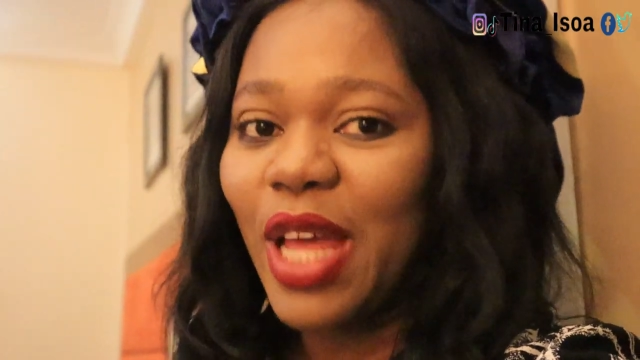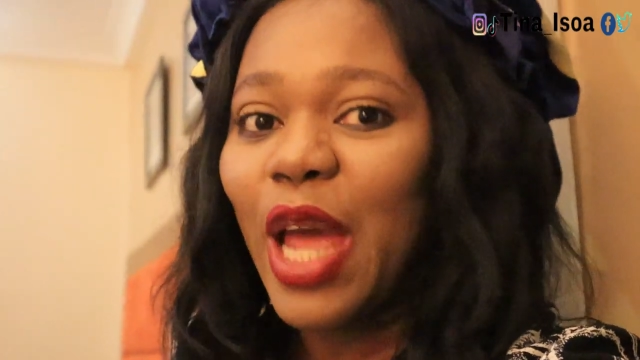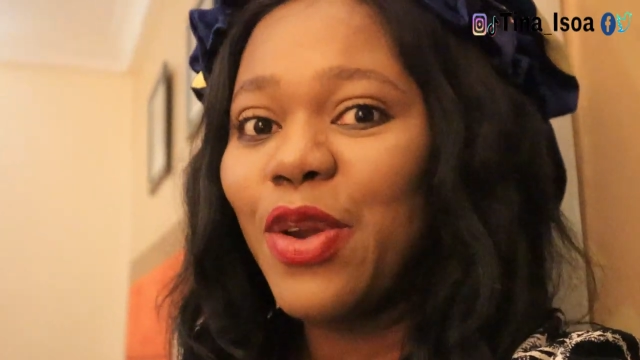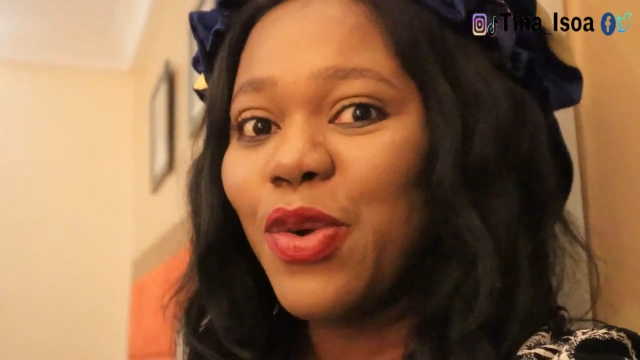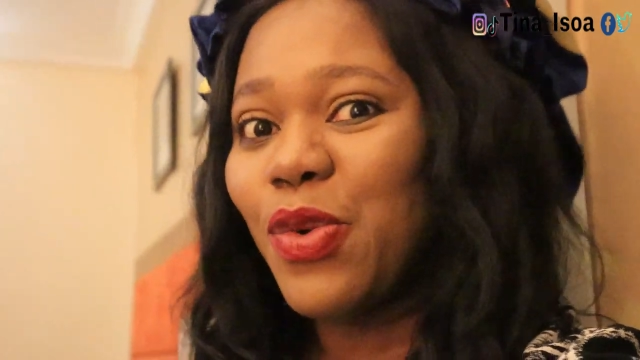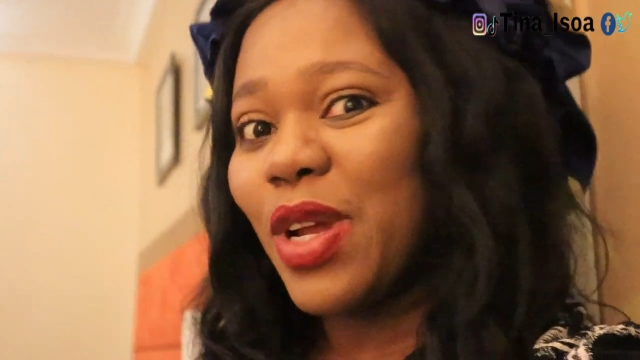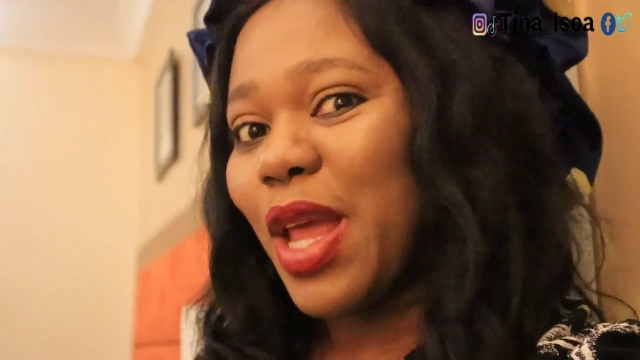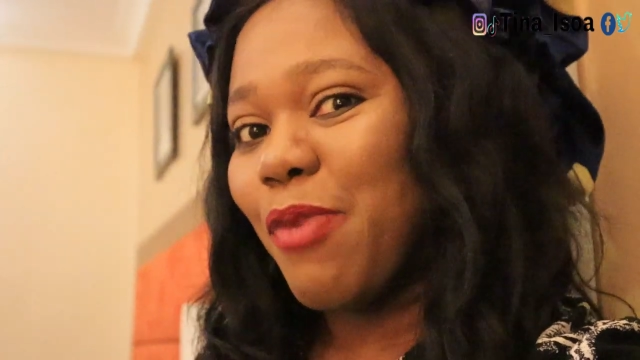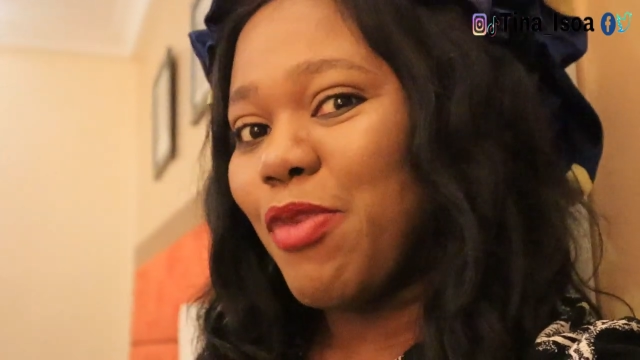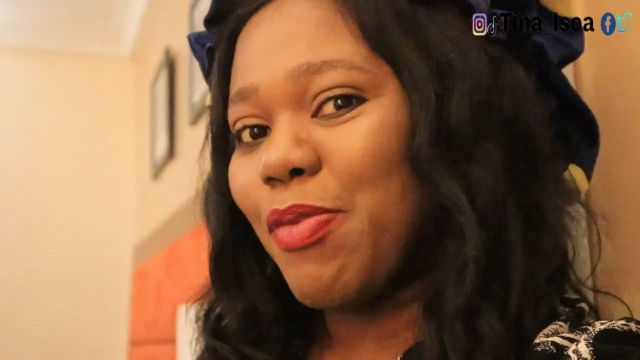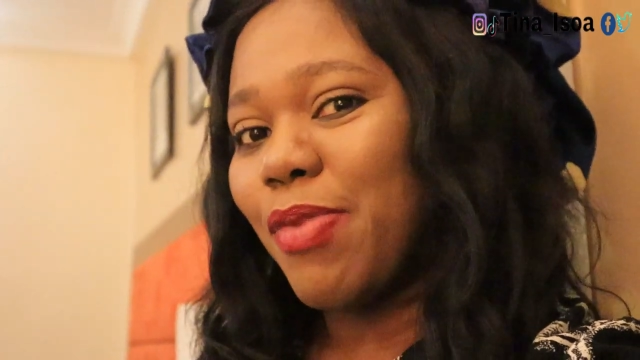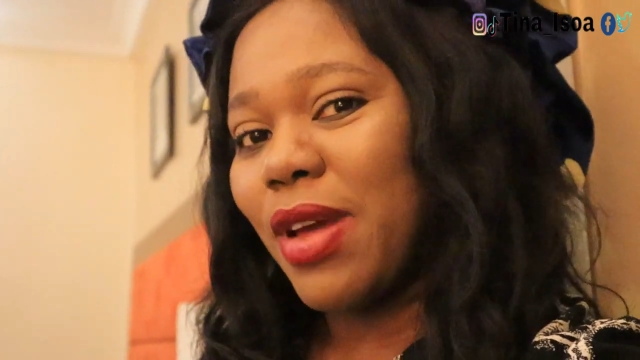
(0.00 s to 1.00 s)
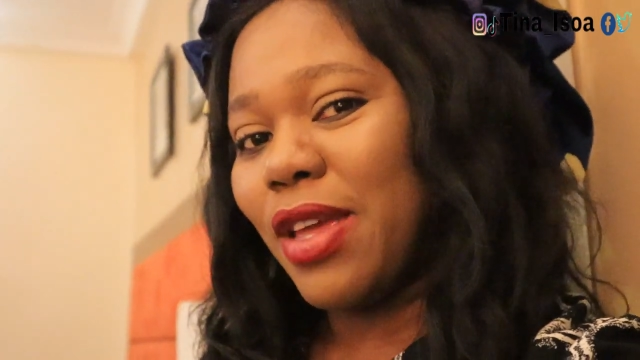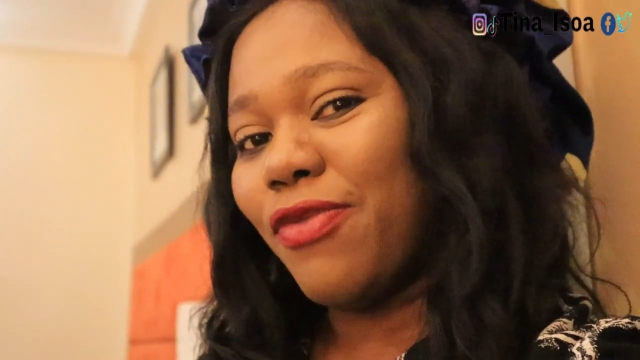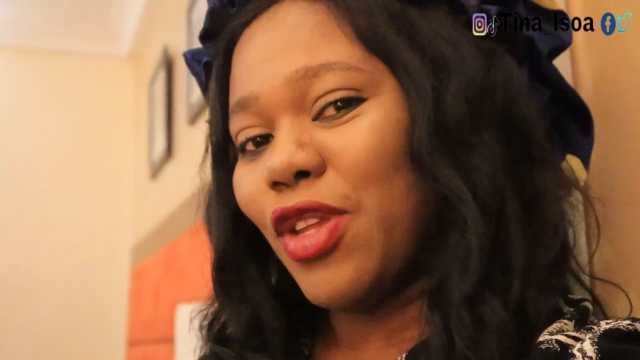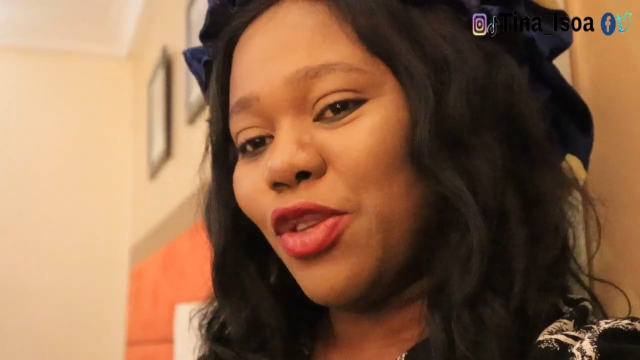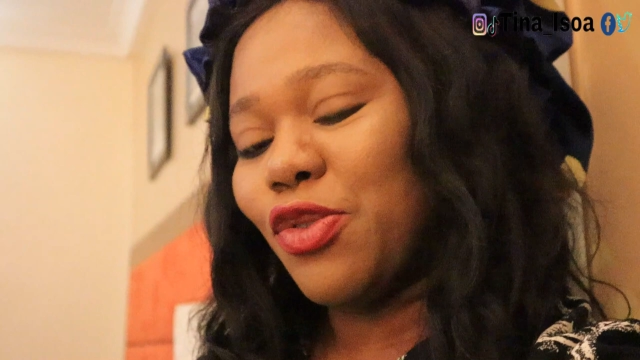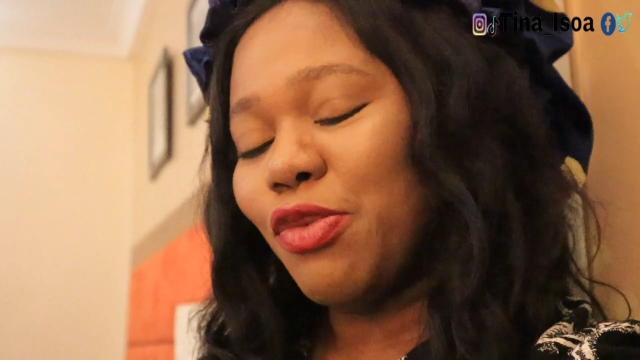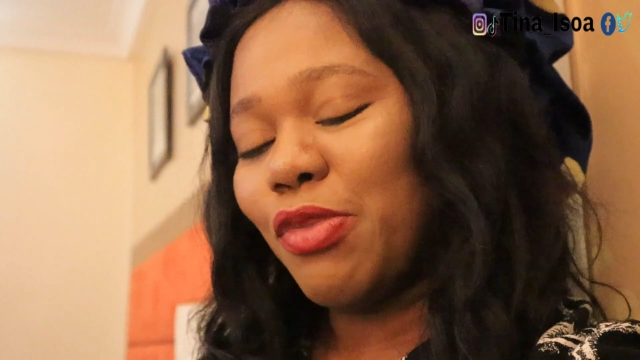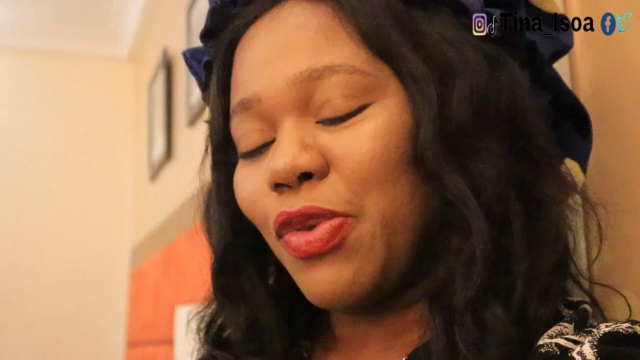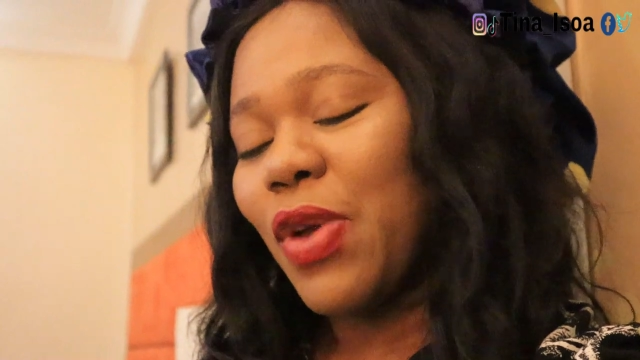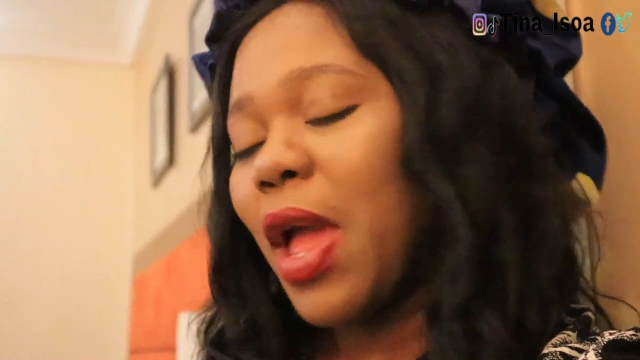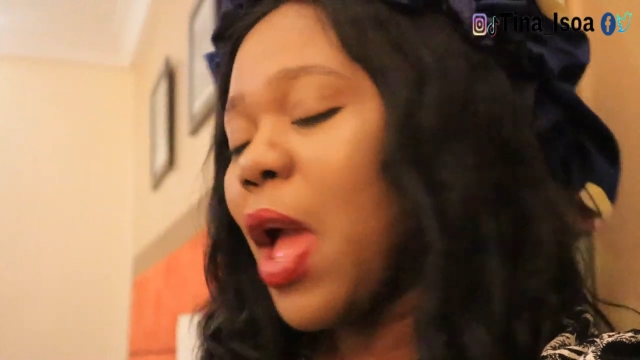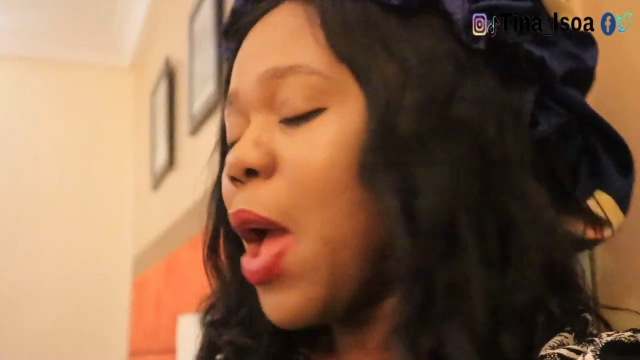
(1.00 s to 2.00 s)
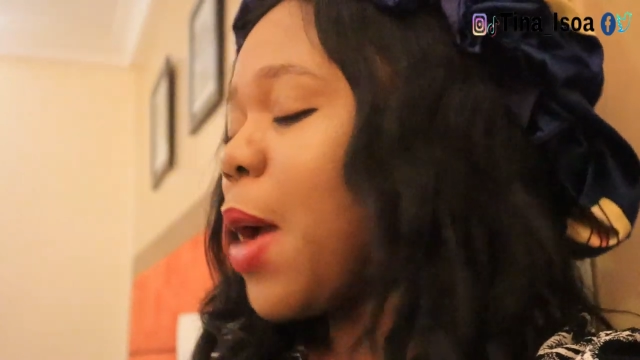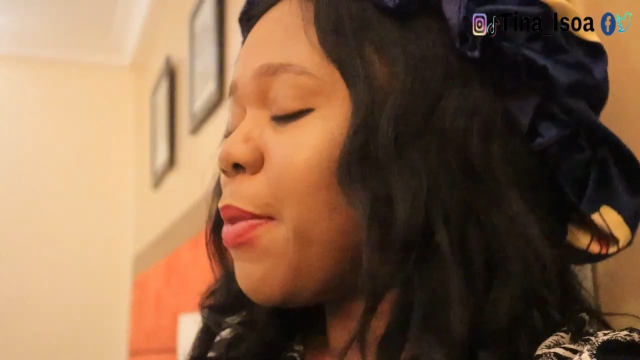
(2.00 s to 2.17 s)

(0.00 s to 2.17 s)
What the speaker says: I know what I mean by if they do me well.